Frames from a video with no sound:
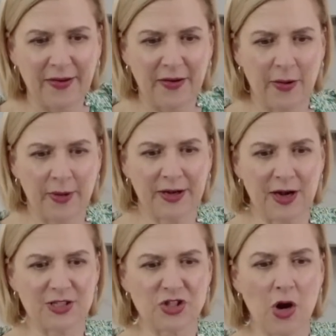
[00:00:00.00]
Oh my
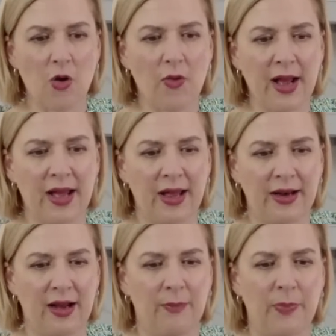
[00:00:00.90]
gosh. Oh,
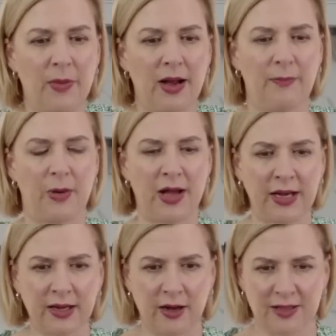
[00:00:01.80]
and
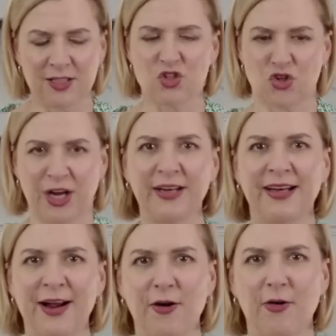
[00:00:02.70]
abiding on the straight and
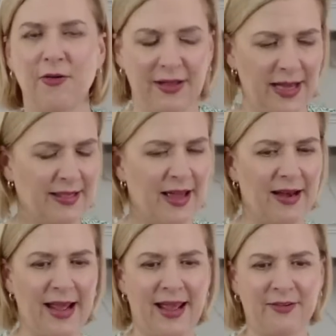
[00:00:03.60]
narrow. I like that
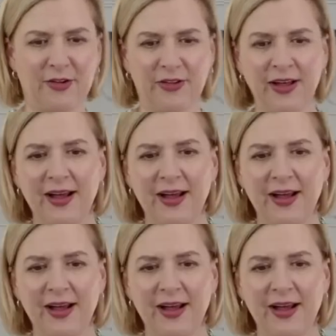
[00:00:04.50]
handle.